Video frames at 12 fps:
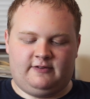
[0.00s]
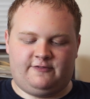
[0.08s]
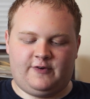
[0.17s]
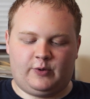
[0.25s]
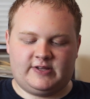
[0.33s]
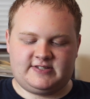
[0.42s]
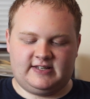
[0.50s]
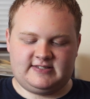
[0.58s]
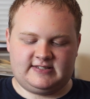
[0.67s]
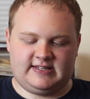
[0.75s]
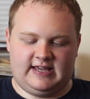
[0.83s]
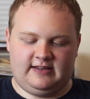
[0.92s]
focusing
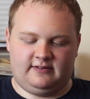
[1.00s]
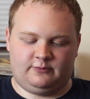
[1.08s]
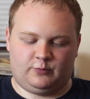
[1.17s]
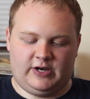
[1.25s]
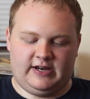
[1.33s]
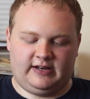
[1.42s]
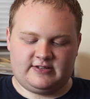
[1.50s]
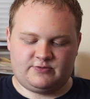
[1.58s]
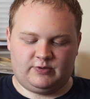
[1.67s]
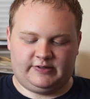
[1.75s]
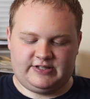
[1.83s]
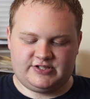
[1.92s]
skate ring is
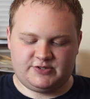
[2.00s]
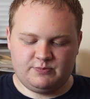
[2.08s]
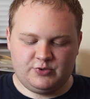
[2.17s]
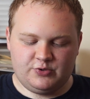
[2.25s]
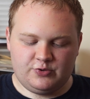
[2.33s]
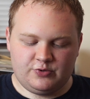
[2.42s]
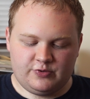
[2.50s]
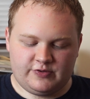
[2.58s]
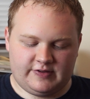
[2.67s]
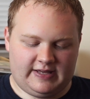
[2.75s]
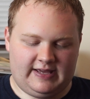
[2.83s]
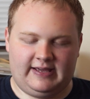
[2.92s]
really
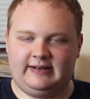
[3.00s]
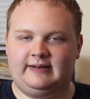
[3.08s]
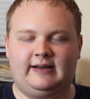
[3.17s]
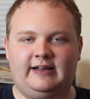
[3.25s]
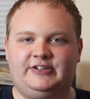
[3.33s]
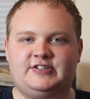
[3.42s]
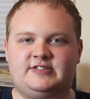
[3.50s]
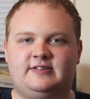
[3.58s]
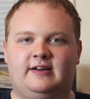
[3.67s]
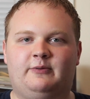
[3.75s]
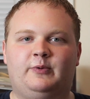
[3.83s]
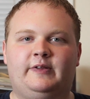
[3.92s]
smooth and I just
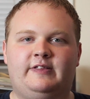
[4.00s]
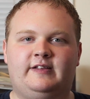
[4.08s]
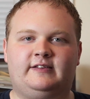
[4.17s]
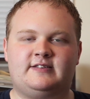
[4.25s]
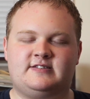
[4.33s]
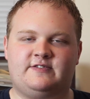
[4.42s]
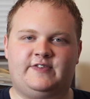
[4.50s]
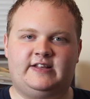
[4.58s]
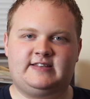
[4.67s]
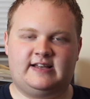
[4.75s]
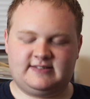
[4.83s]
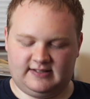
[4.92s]
I really think this is a
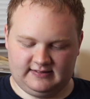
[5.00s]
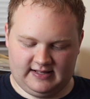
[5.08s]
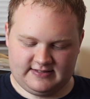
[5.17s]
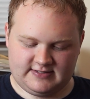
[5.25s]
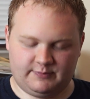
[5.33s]
fantastic lens.